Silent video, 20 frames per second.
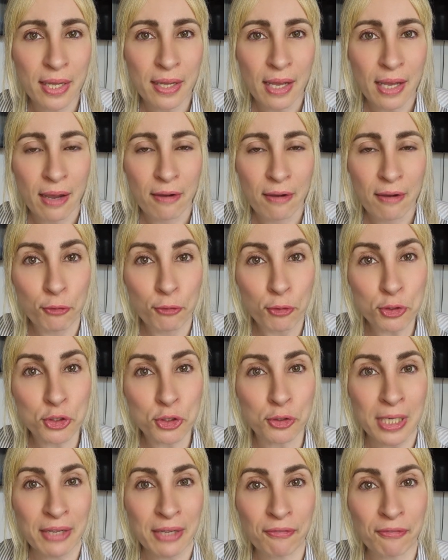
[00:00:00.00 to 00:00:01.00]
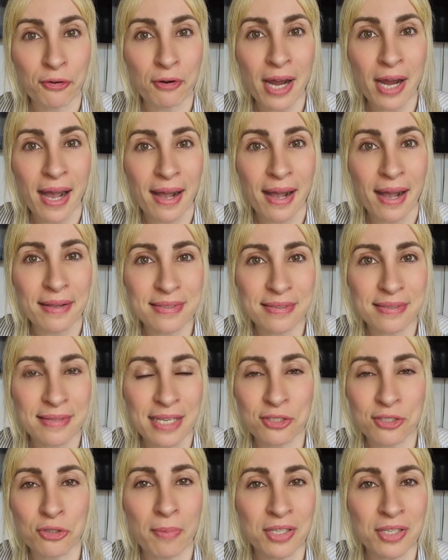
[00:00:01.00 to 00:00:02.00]
Fortunately for us, there's
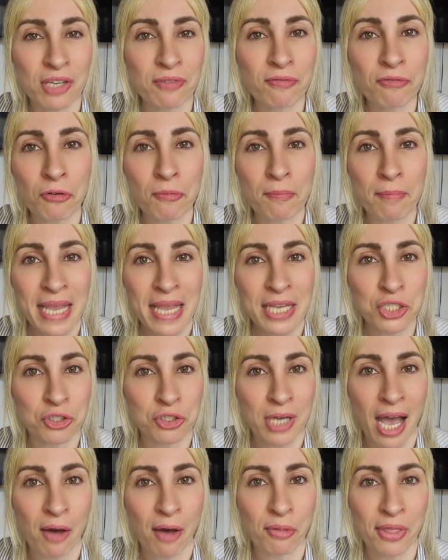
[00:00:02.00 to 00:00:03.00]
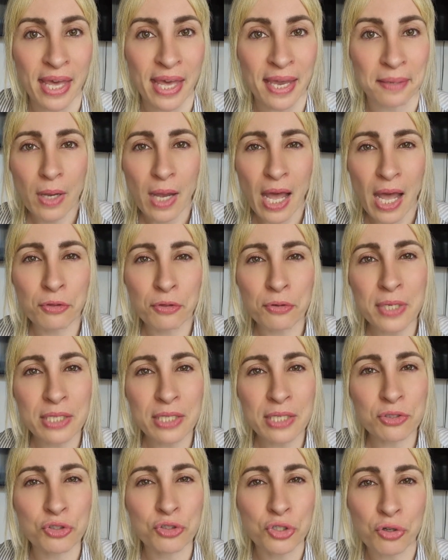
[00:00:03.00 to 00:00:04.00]
so much information out there. I don't need
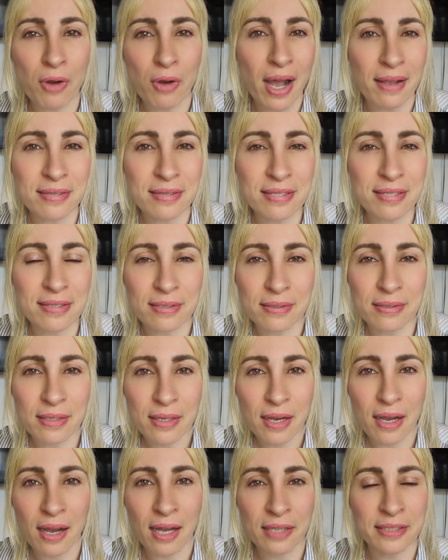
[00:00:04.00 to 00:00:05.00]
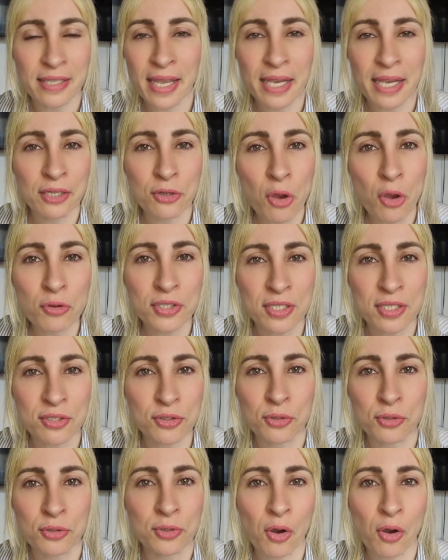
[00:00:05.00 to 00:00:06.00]
to trust a diagnosis to
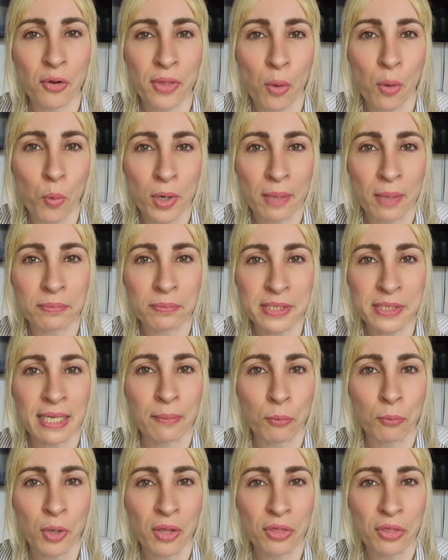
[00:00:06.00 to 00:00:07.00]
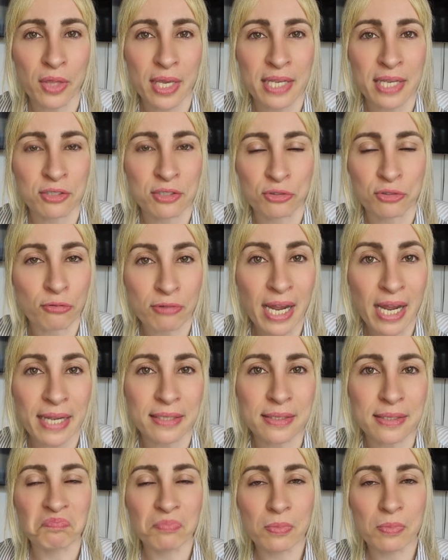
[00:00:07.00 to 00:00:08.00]
know that what I'm dealing with is not
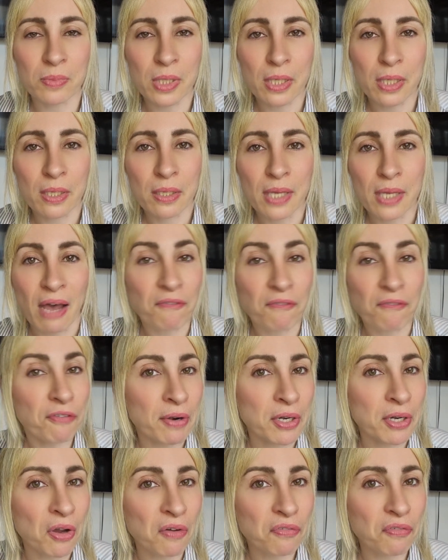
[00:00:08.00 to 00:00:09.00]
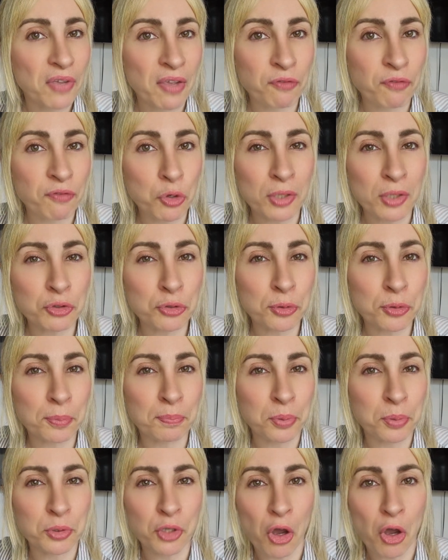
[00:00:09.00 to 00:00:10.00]
right. And fair enough, if you want to
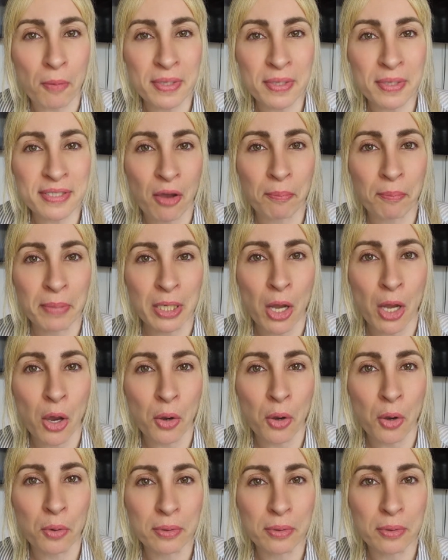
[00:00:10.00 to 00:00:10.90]
put comments down below,